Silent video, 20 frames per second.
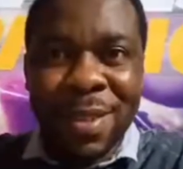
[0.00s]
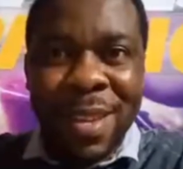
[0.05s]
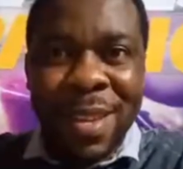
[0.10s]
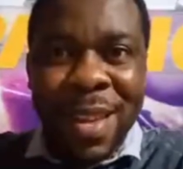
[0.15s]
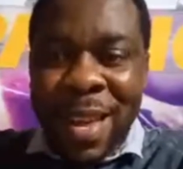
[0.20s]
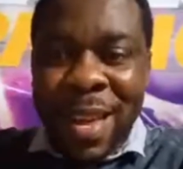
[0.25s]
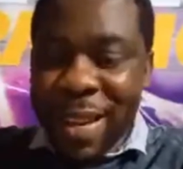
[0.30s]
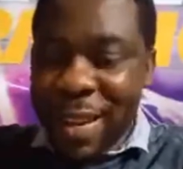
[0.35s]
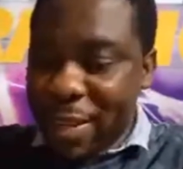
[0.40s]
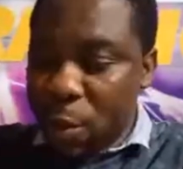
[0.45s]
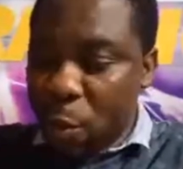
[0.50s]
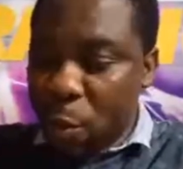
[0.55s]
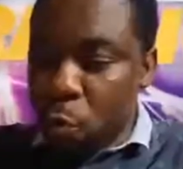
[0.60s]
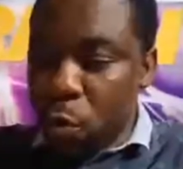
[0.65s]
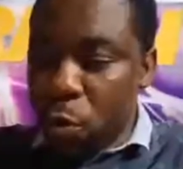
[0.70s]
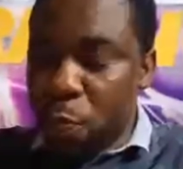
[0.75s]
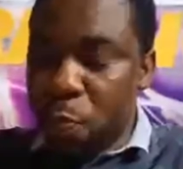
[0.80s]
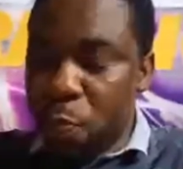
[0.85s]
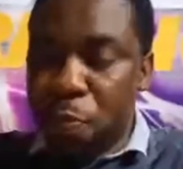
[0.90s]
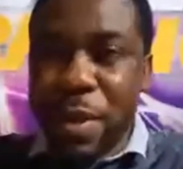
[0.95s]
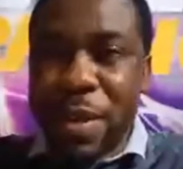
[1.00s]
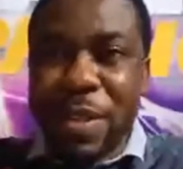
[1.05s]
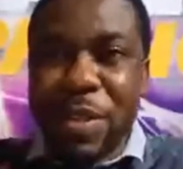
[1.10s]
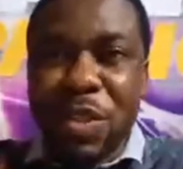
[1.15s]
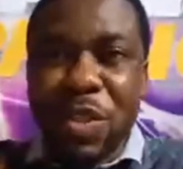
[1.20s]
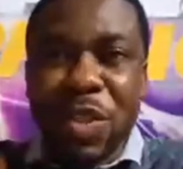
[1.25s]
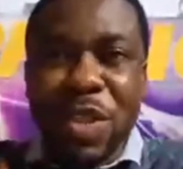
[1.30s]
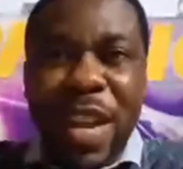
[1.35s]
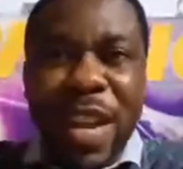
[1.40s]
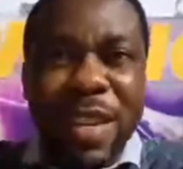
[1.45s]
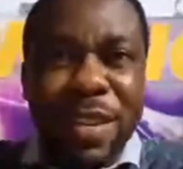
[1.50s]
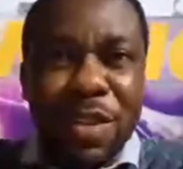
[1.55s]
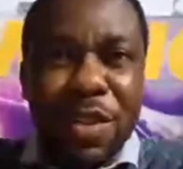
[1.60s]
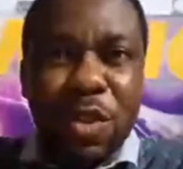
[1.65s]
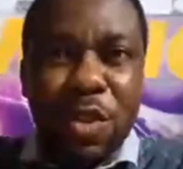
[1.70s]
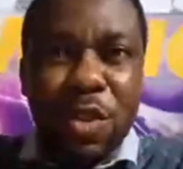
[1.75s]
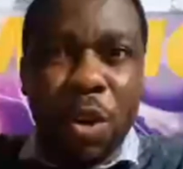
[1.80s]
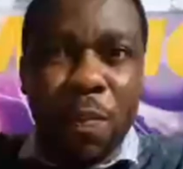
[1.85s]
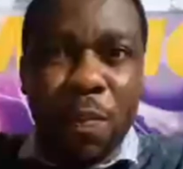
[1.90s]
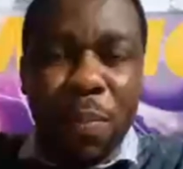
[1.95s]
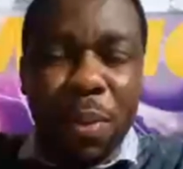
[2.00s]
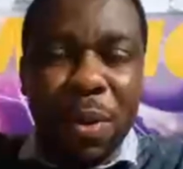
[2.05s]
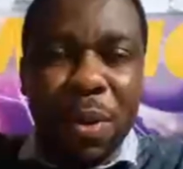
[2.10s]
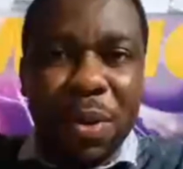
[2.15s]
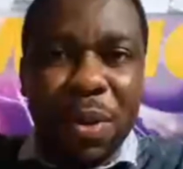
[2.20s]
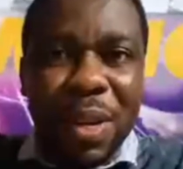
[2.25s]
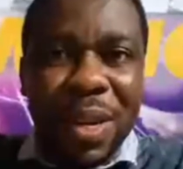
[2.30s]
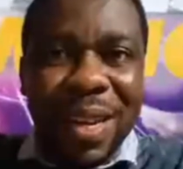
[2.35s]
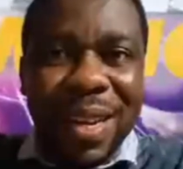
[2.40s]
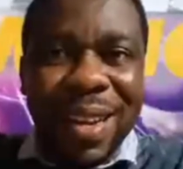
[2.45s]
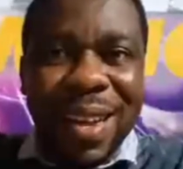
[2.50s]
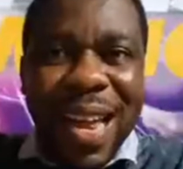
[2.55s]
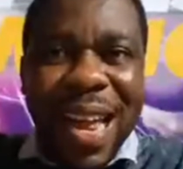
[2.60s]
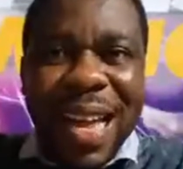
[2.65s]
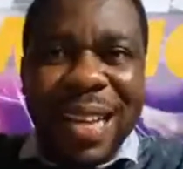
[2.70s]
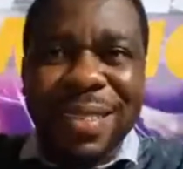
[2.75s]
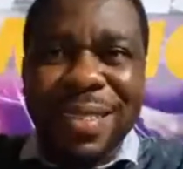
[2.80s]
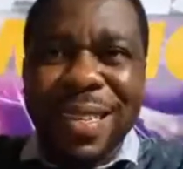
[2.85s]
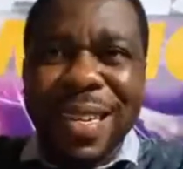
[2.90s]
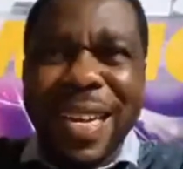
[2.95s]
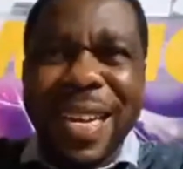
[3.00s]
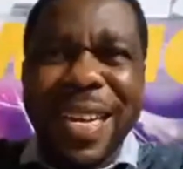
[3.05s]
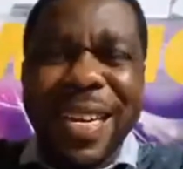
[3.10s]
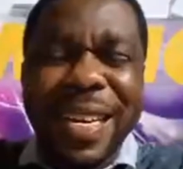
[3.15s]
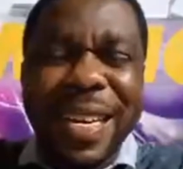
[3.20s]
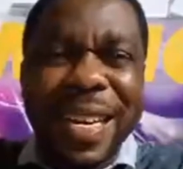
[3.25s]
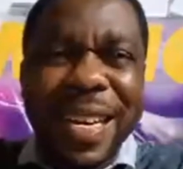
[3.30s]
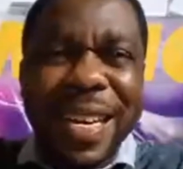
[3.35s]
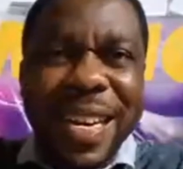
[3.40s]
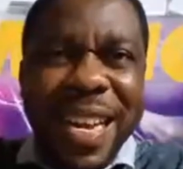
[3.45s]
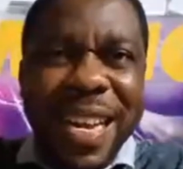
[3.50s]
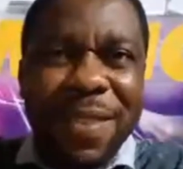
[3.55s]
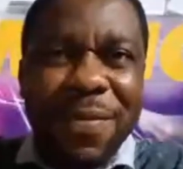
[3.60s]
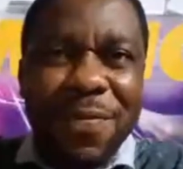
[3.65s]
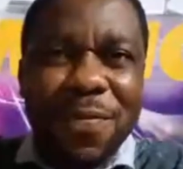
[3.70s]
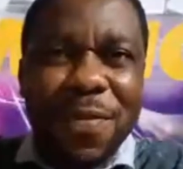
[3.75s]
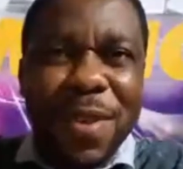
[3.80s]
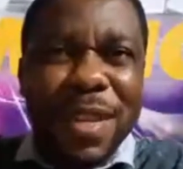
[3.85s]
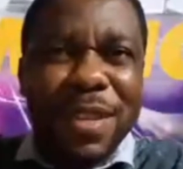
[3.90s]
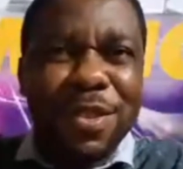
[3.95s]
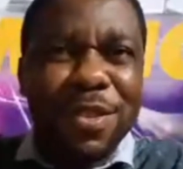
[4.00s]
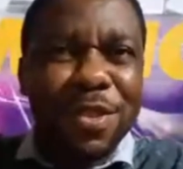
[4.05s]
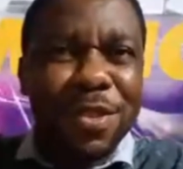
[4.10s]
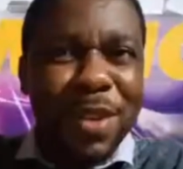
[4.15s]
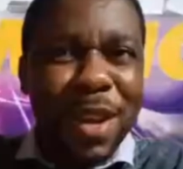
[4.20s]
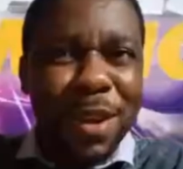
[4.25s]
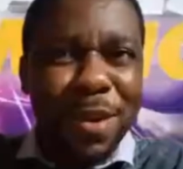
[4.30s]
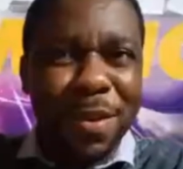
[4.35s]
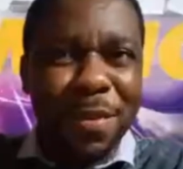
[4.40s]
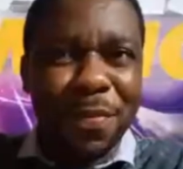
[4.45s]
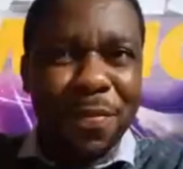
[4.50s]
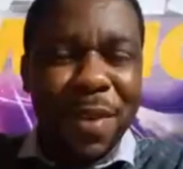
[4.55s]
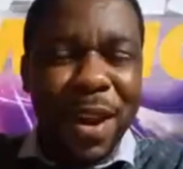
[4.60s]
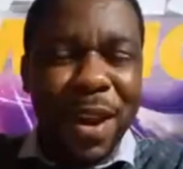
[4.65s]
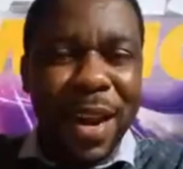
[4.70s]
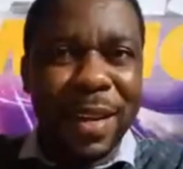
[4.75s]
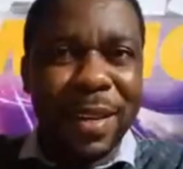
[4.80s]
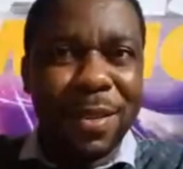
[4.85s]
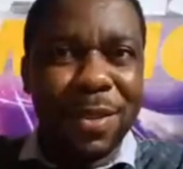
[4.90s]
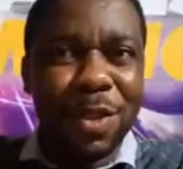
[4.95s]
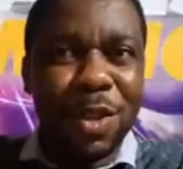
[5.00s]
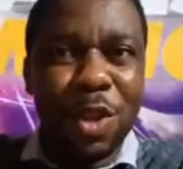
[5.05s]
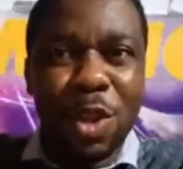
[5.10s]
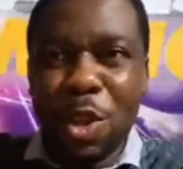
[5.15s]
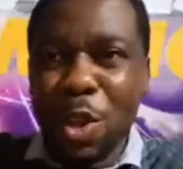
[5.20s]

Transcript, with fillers: He said, well, present your body as a living sacrifice.